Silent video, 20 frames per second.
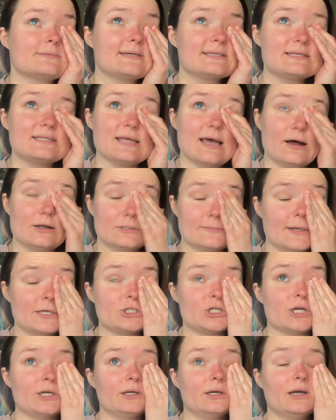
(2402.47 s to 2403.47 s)
basically the hell
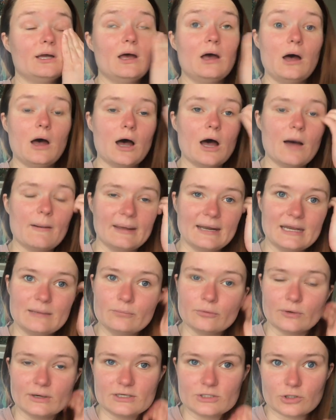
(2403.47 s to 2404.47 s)
dimension. Um, and he
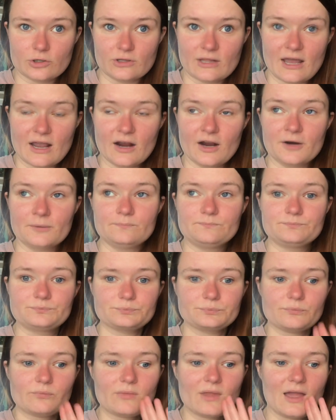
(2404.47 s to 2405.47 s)
brings her there
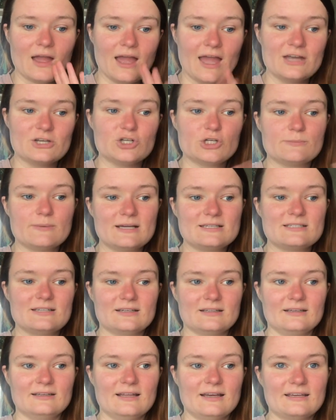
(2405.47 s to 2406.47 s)
and she was
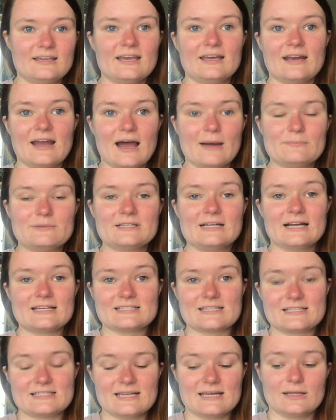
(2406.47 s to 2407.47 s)
basically like kidnapped and has
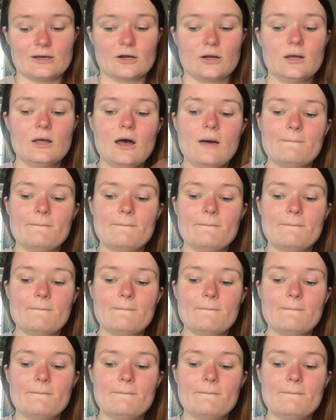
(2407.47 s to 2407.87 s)
to stay there.